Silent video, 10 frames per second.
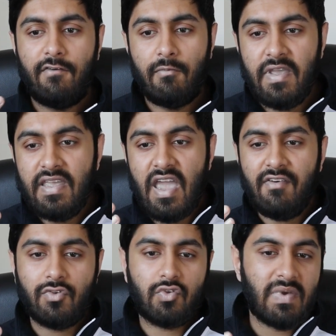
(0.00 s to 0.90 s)
for me,
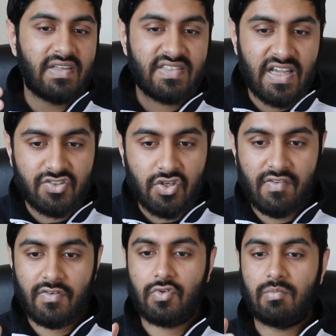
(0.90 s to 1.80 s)
everyone's talking about Sancho,
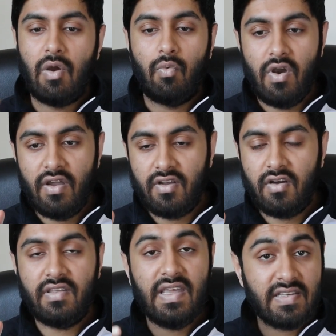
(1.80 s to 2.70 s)
everyone's talking about
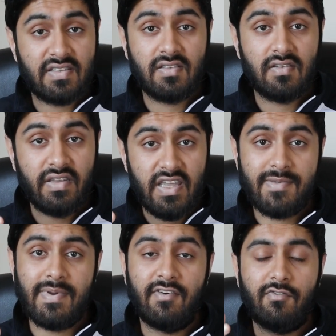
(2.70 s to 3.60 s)
Werner. Yes,
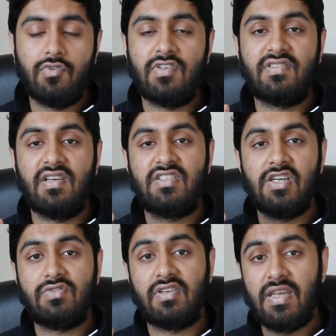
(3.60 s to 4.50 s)
ESPN have also said
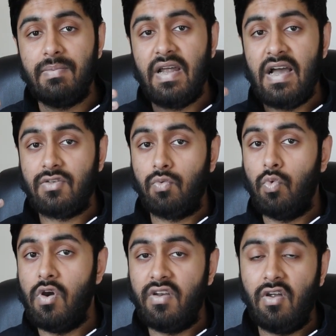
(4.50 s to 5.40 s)
Chelsea are keeping eyes
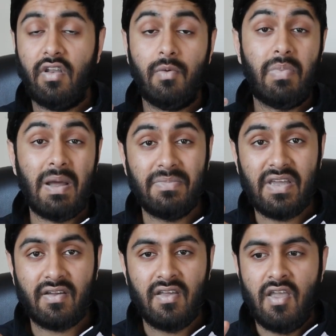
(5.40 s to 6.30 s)
on Werner and
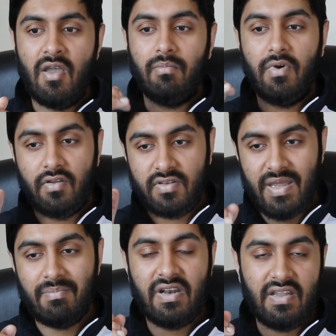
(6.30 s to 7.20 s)
Aubameyang, but
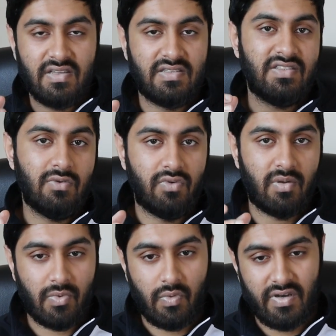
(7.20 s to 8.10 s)
Dembele is still
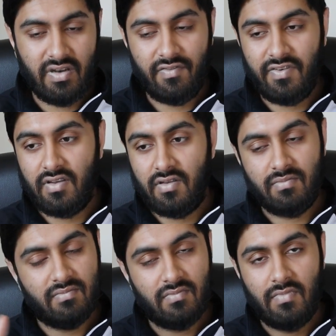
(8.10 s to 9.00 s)
number one. And I think,
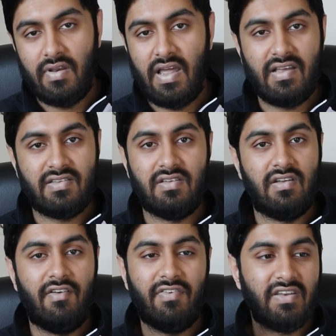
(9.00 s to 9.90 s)
like I
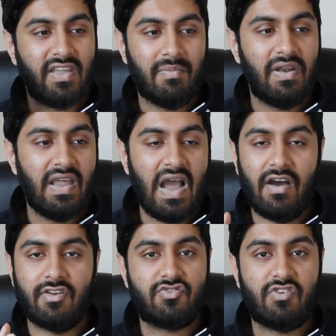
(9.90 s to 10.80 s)
said, I think Dembele
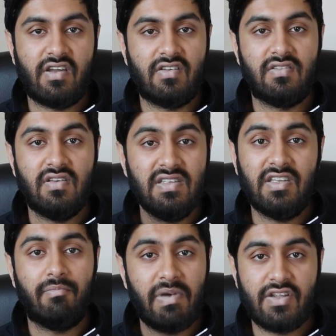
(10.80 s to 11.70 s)
out of the strikers
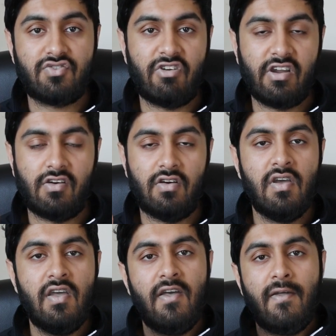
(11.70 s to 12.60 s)
isn't a bad striker,
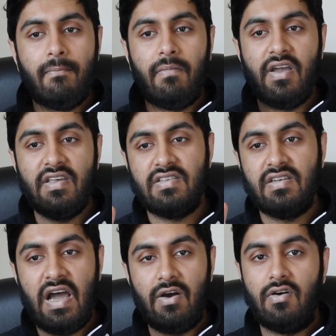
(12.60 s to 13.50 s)
but
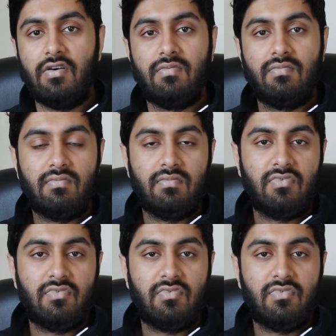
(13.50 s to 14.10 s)
isn't our